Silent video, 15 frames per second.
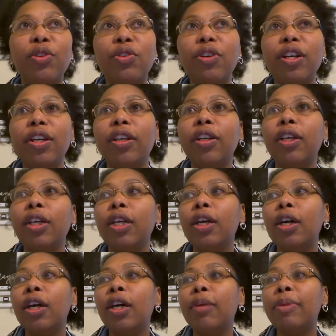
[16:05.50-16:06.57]
in New York.
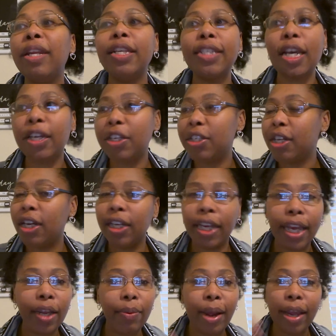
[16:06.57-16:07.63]
Inazaki
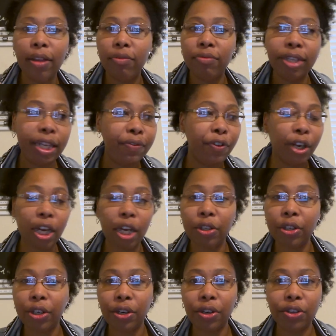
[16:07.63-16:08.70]
Shange, right, did For
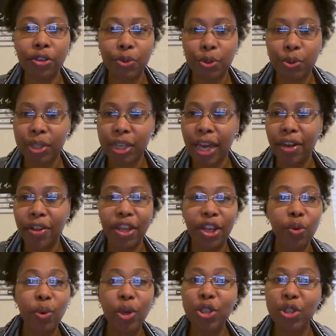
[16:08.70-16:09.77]
Color Girls, which was kind of
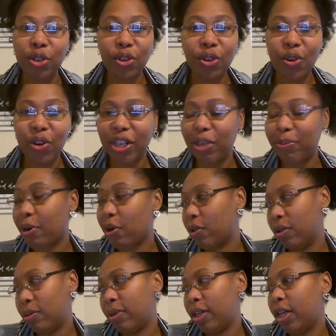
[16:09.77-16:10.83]
the original choreo
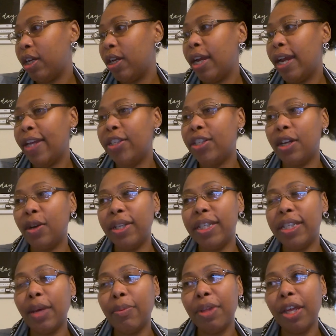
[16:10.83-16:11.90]
poem. And so
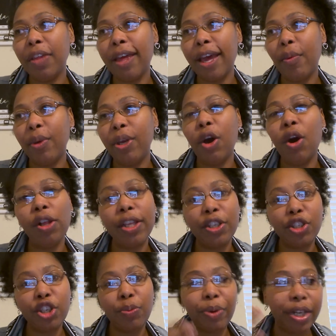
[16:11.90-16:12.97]
it's something that we all
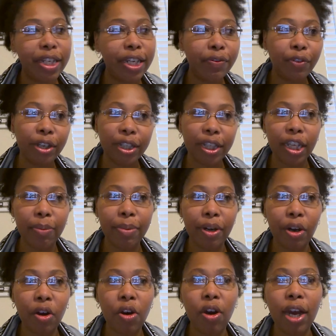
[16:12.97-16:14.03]
interpret differently,
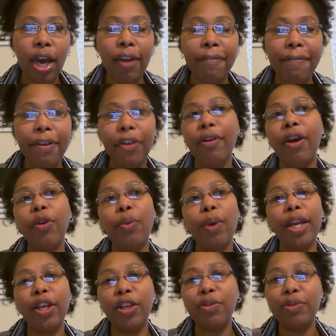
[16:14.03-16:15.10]
but all kind of figure out a
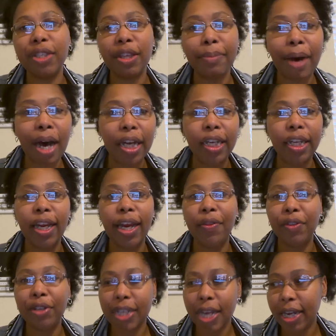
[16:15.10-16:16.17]
way to use the body
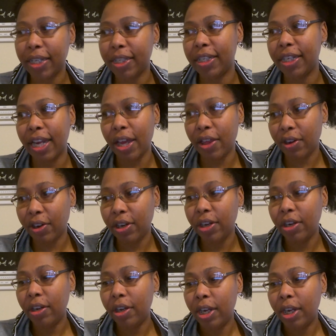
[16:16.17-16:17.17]
and the text together.